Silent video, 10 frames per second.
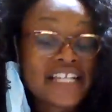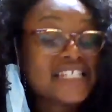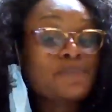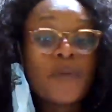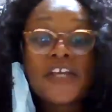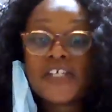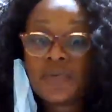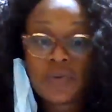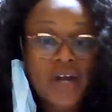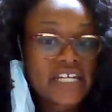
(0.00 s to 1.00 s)

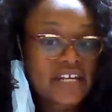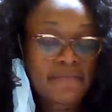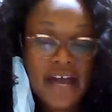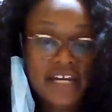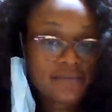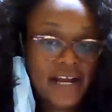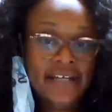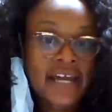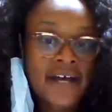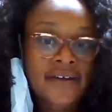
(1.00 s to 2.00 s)
especially with Juanita Bynum
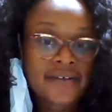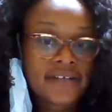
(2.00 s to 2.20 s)
right now.